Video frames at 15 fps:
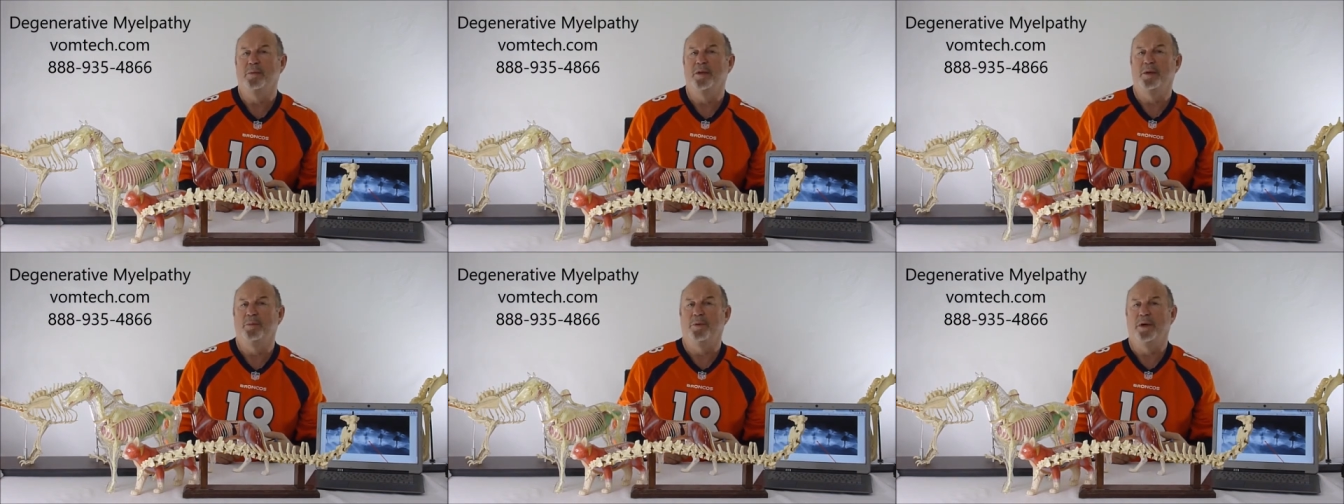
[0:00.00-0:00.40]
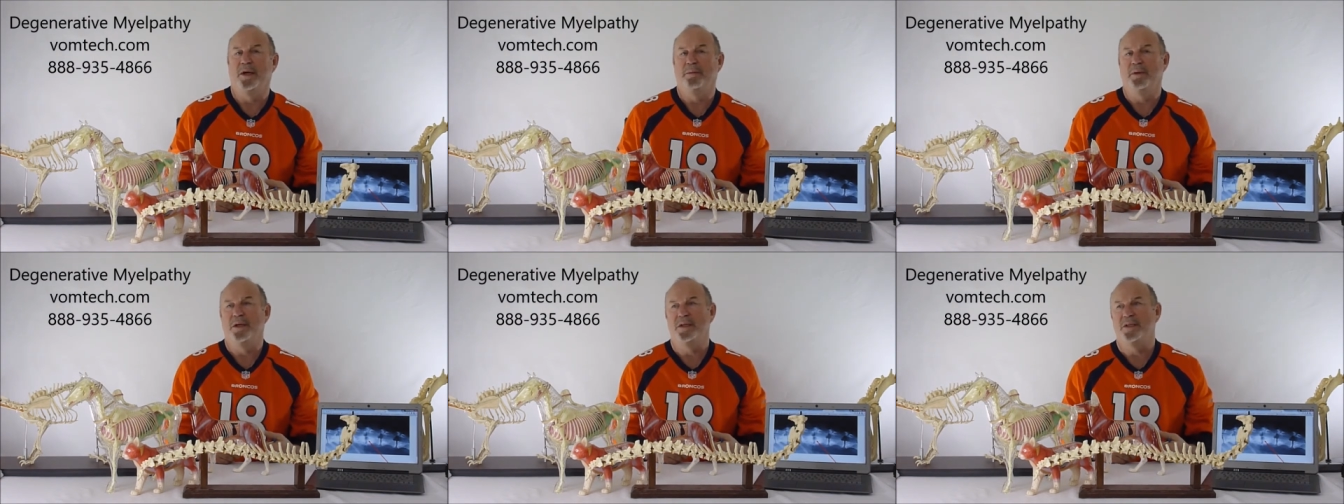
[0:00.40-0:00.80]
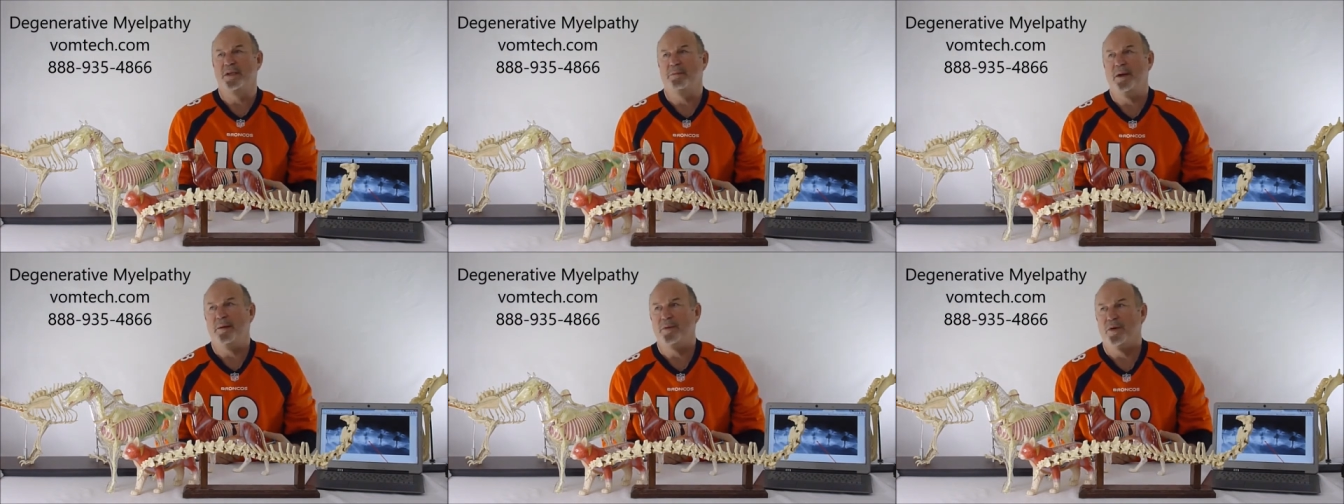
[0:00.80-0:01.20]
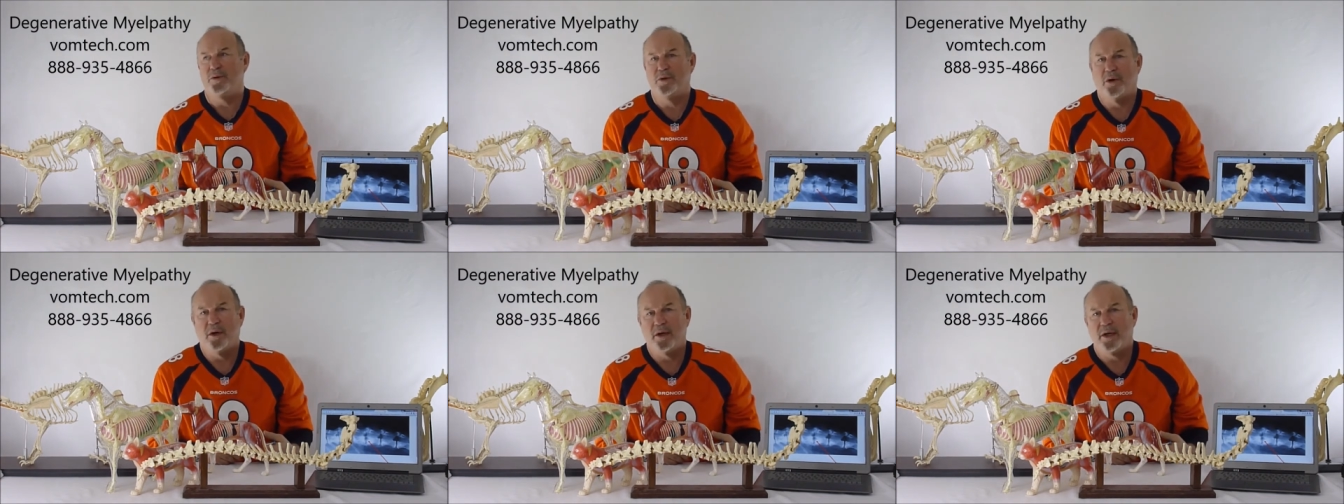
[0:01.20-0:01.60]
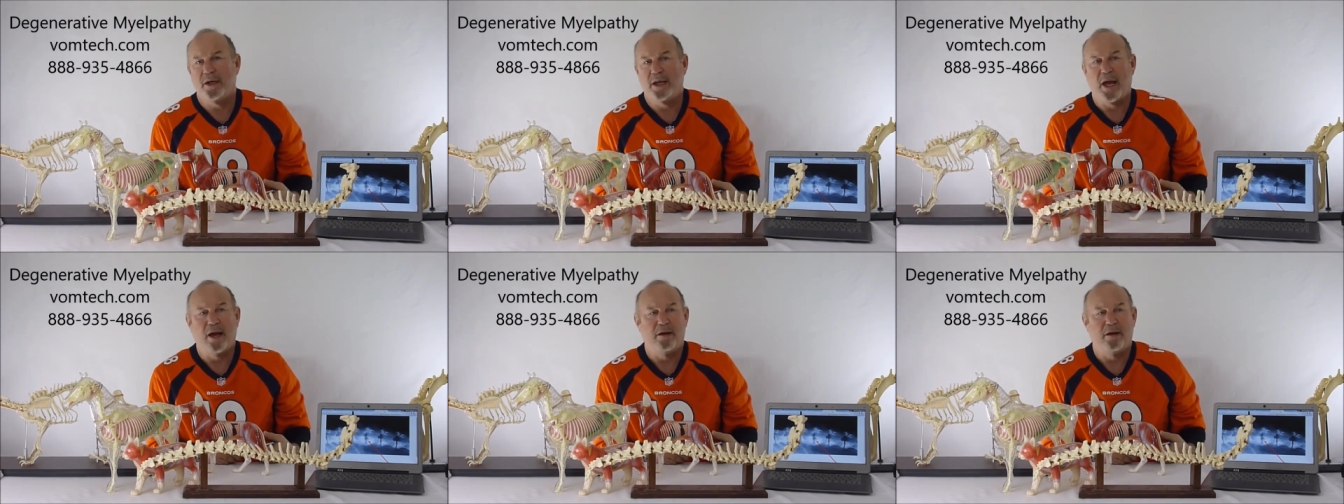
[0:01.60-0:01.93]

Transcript: and they'll bring them in and say, maybe your dog could